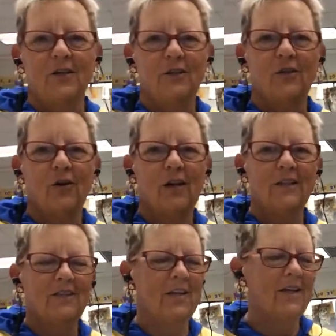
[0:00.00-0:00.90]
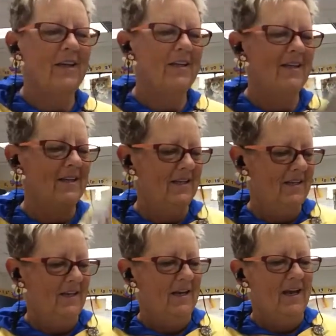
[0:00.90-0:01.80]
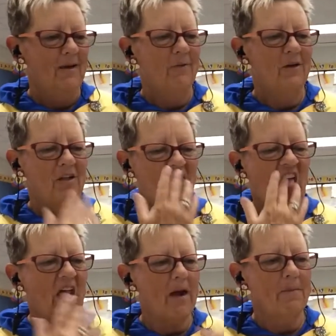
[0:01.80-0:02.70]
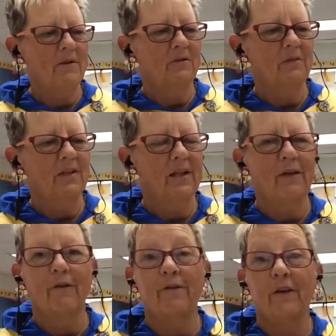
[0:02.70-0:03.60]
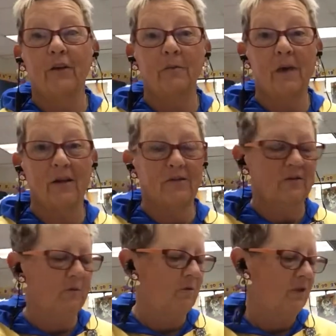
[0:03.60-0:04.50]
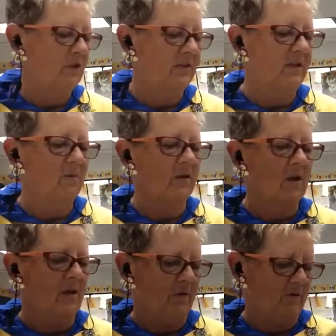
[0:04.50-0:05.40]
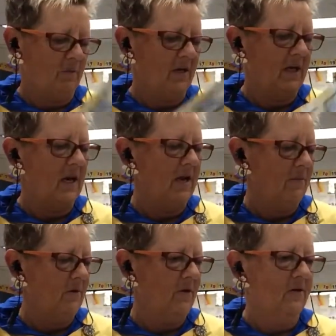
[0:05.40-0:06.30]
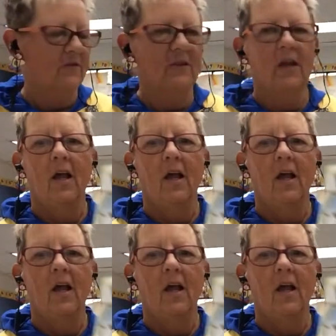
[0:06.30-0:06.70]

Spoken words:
joins in. And what do you think happens when the little field mouse squishes in with all those big animals?